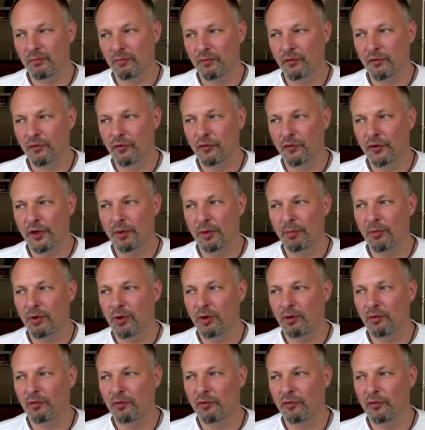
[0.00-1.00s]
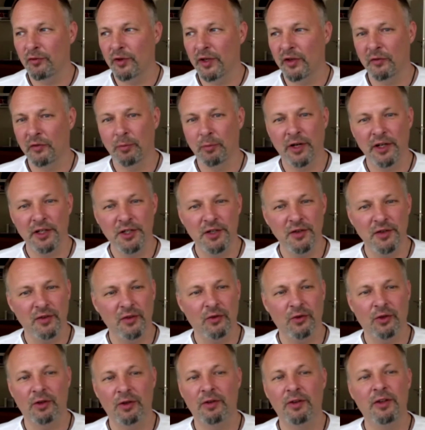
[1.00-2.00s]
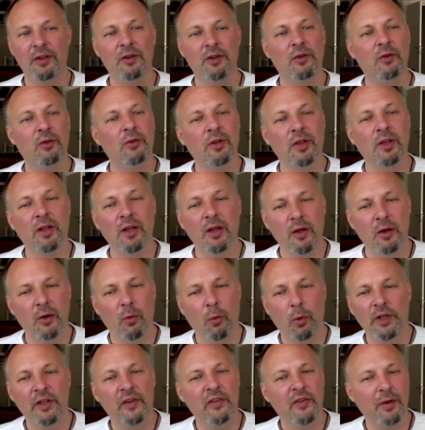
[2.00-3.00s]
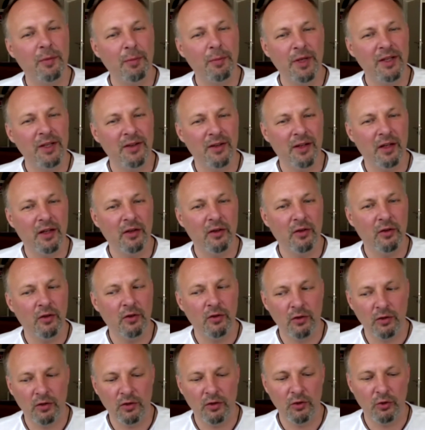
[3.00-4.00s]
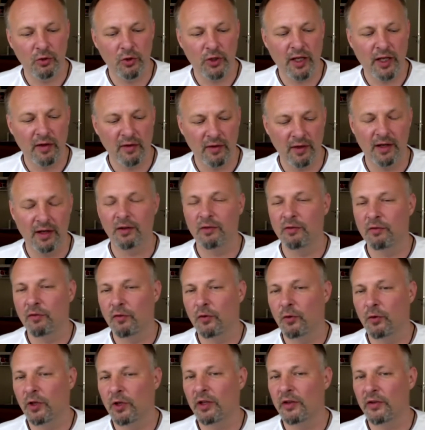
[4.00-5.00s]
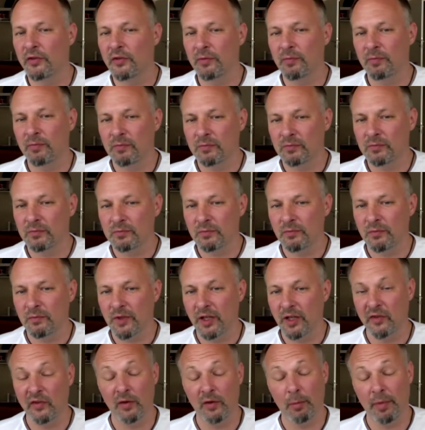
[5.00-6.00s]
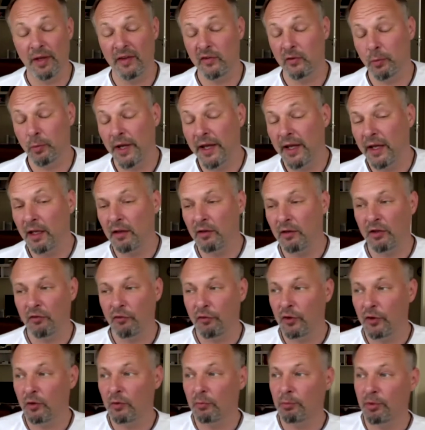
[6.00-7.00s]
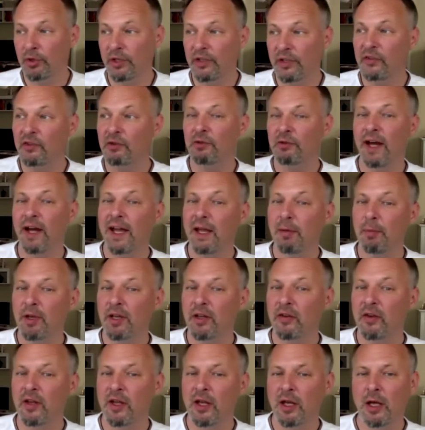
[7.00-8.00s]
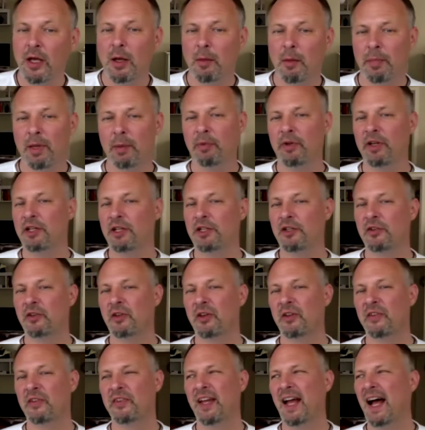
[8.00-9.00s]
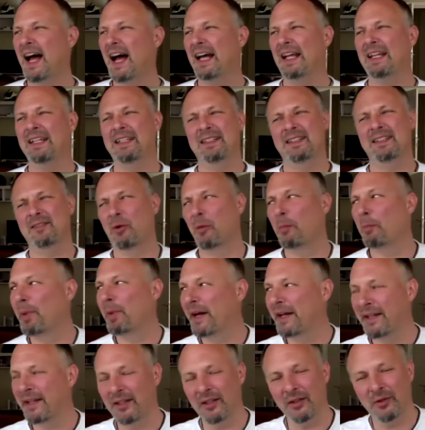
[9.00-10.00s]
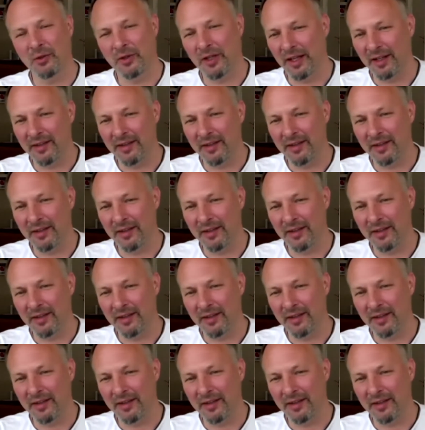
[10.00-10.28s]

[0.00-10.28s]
freedom of expression, or, you know, what does it mean? And you get there through this. That's the best way. If you prescribe it, people are just going to say, I don't buy into that.